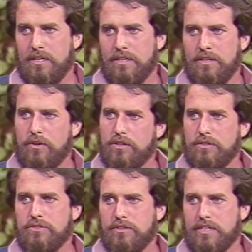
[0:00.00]
They know
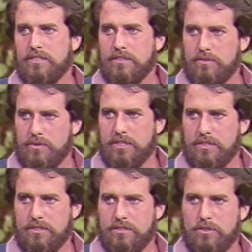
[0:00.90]
their strengths and their
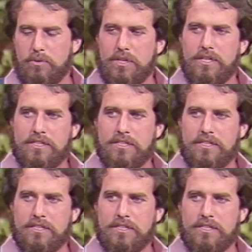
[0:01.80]
weaknesses. So we're going